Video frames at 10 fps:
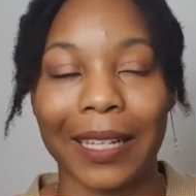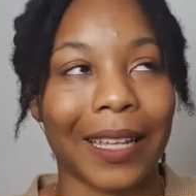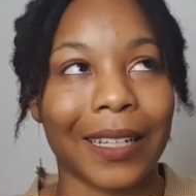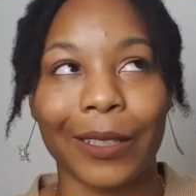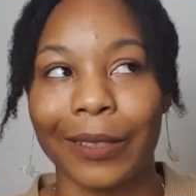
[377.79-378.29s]
like
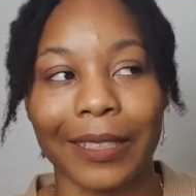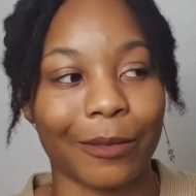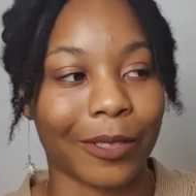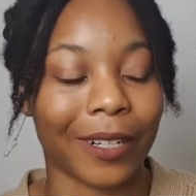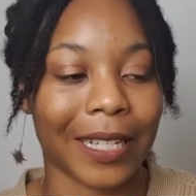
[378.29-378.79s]
it was
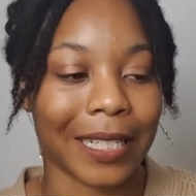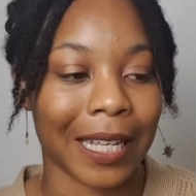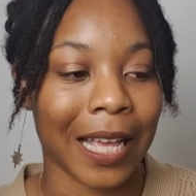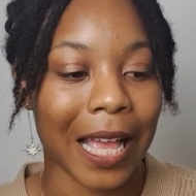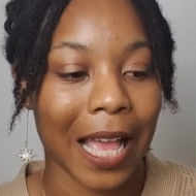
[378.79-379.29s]
crazy.
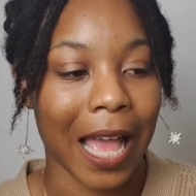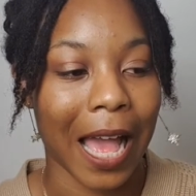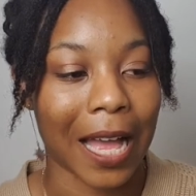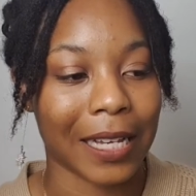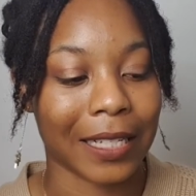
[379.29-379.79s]

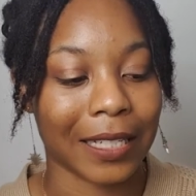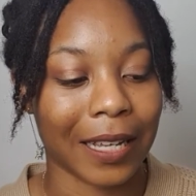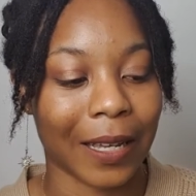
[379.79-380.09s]
And